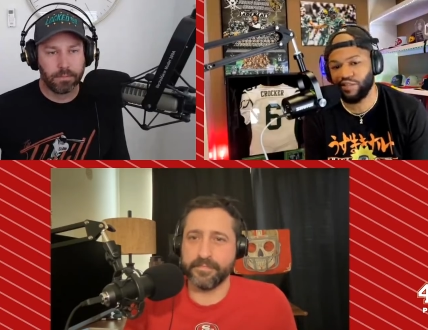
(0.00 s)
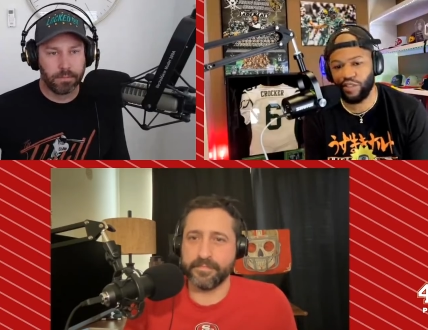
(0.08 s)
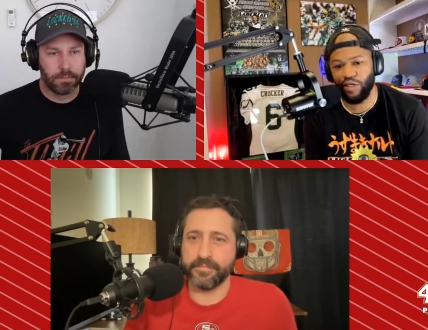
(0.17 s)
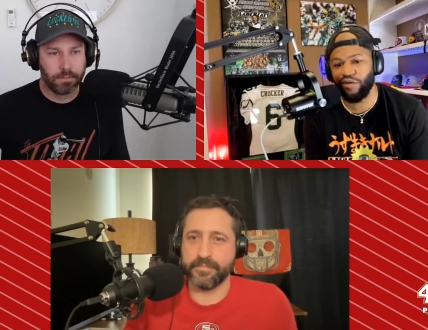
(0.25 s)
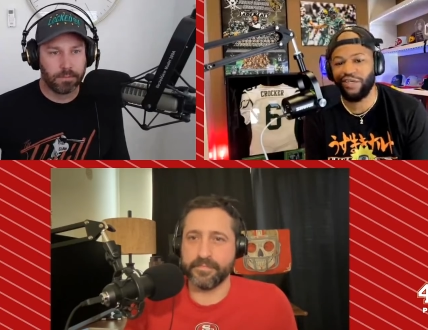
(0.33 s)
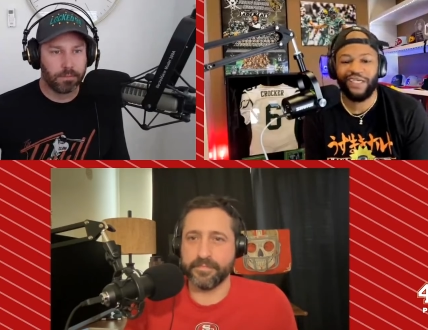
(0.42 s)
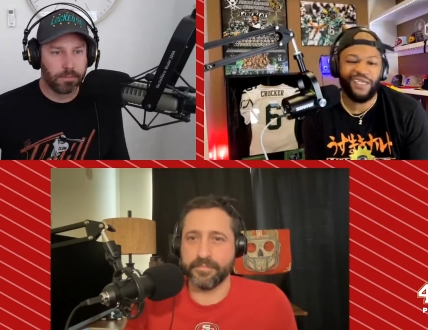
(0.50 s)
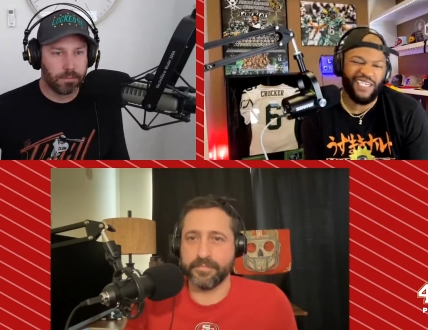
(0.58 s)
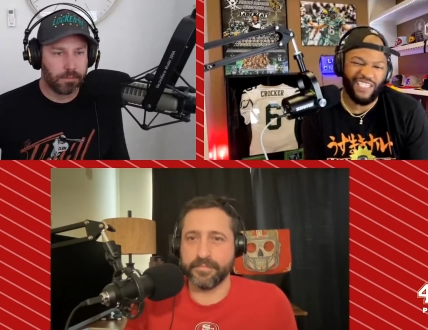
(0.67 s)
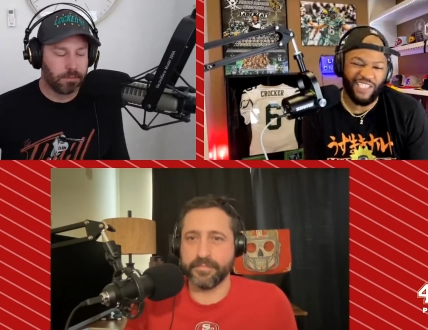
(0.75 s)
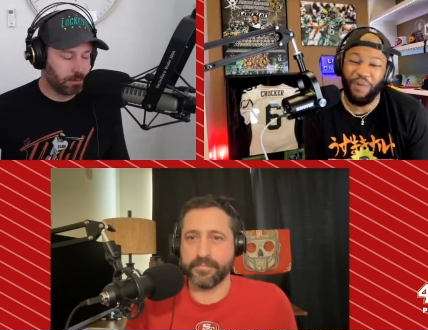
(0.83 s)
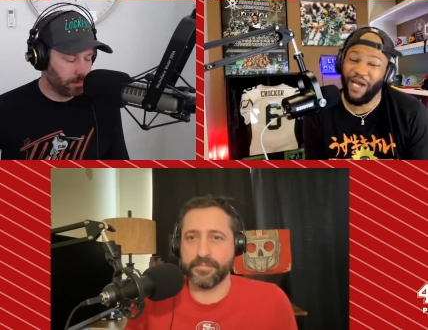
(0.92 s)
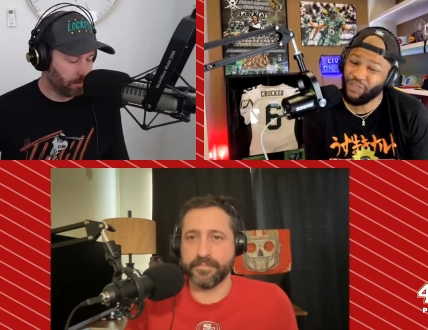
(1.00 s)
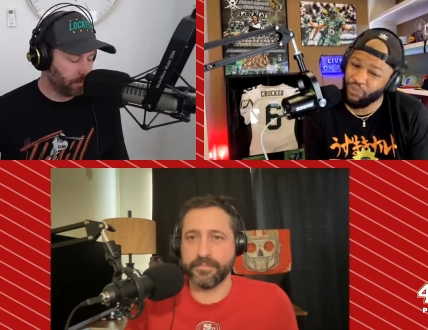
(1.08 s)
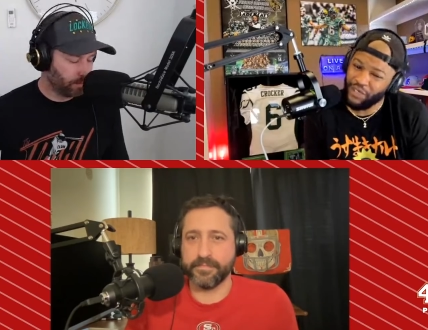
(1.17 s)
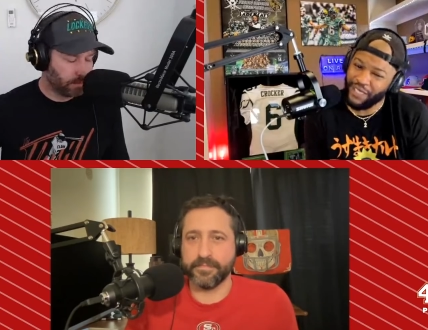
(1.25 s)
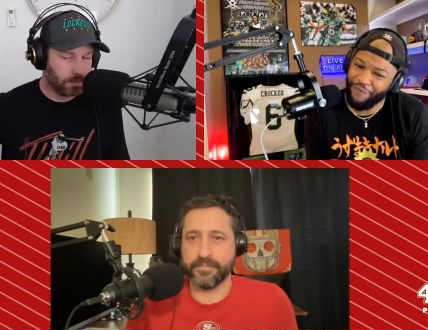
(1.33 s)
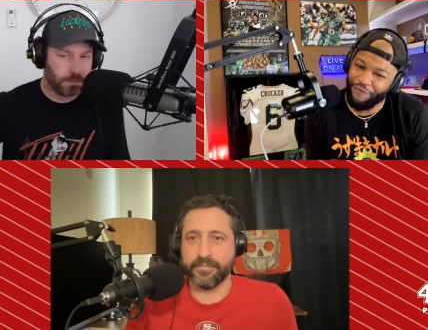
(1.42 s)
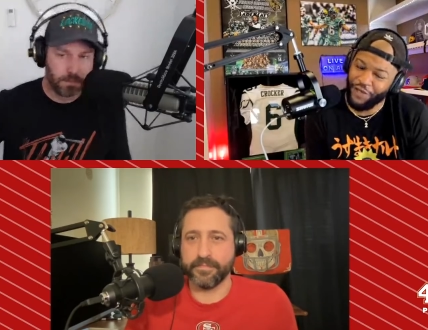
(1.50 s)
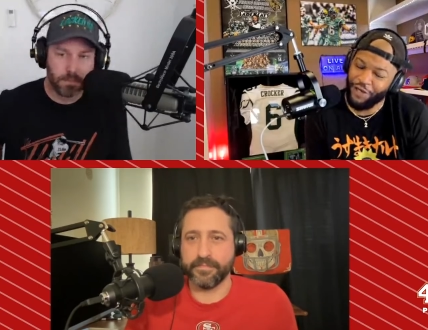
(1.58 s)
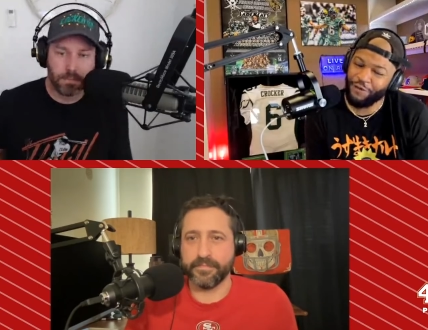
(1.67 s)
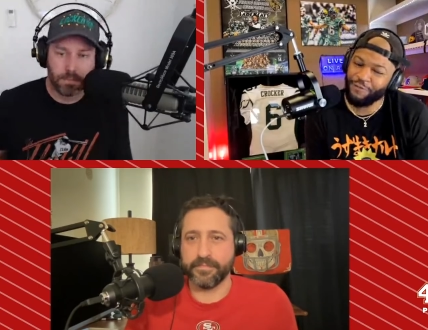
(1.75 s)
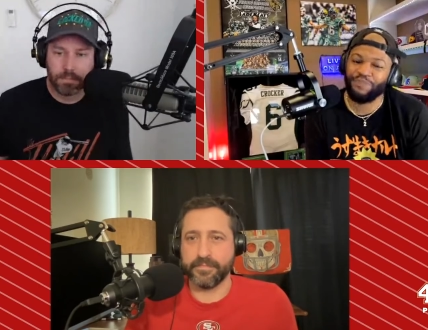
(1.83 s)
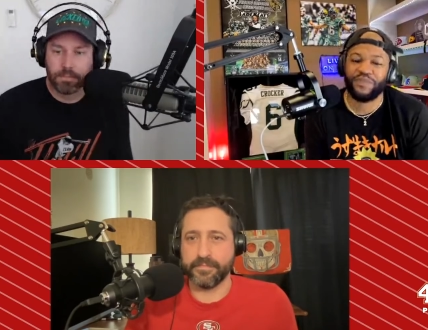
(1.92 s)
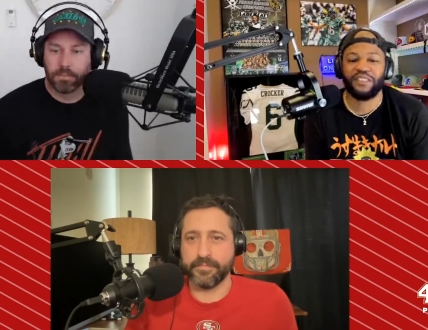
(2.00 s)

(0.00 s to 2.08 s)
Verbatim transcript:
Speaker 1: So spots will get filled.